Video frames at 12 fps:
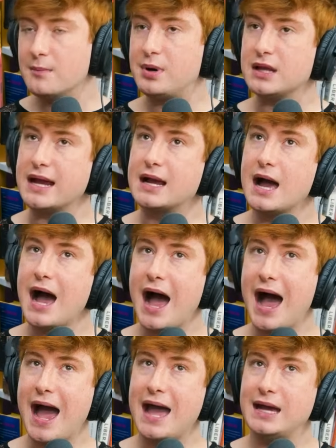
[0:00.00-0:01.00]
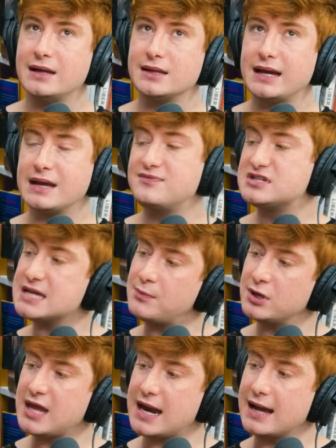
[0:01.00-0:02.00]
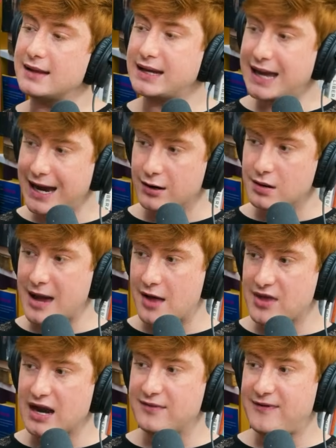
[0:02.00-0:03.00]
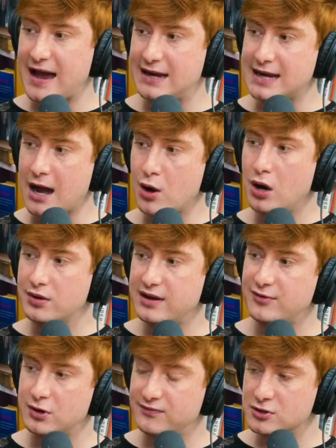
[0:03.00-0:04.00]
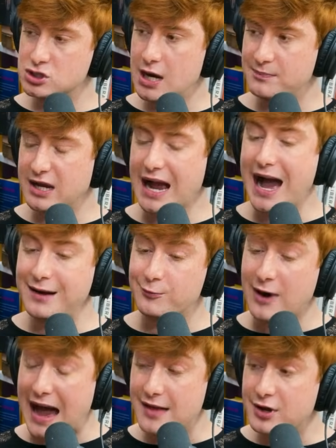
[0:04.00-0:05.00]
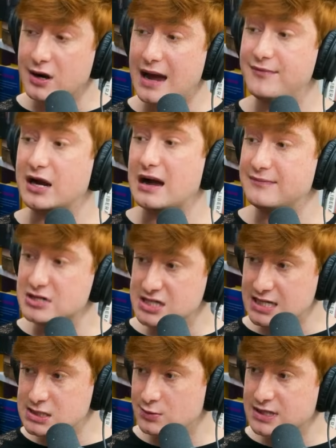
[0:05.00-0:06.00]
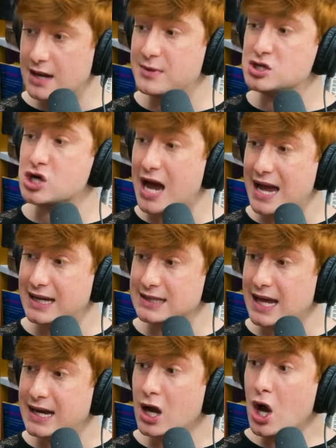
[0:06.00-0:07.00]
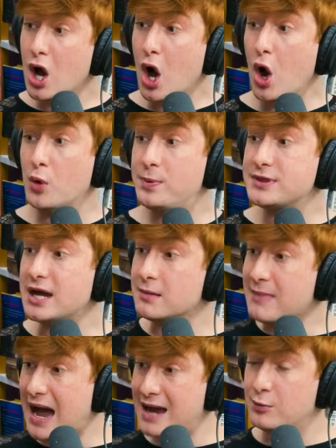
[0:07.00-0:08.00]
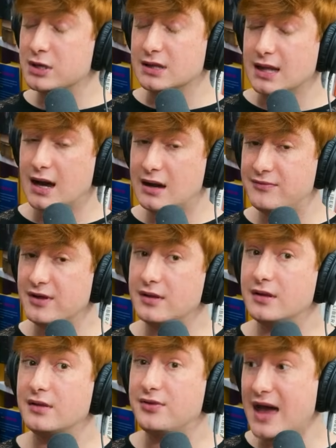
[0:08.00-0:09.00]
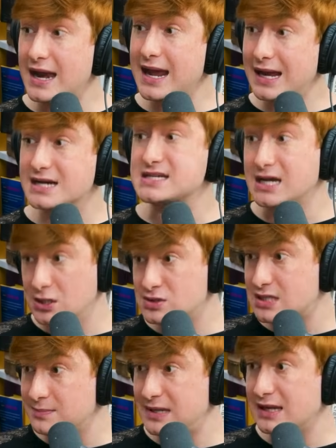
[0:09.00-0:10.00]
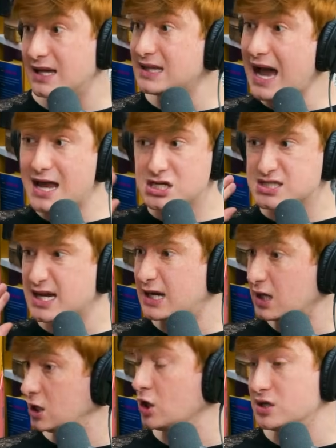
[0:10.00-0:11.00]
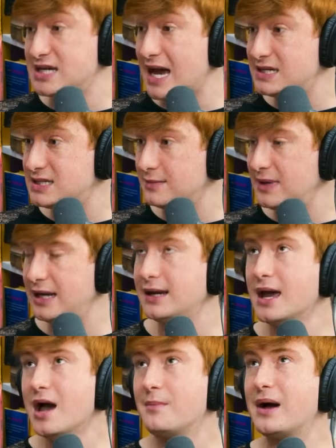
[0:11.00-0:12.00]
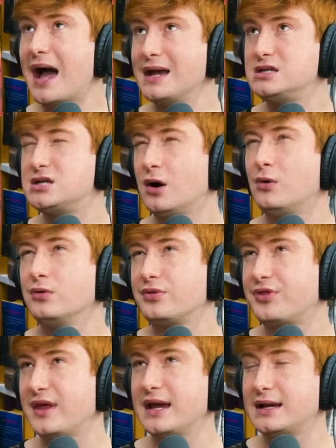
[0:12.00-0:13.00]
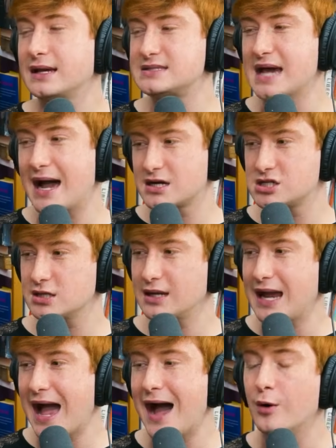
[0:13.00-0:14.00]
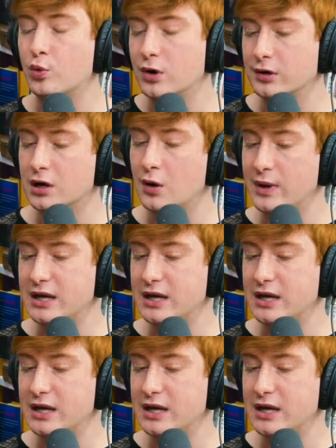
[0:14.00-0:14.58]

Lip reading: But, like, if it's someone that I, like, care about and then I find out, oh, they voted for Trump, like, I'd rather have a conversation with them and try and, like, open their mind with love than hate, because I used to be like that, just like, you're dead to me. But I don't think it's actually how we're going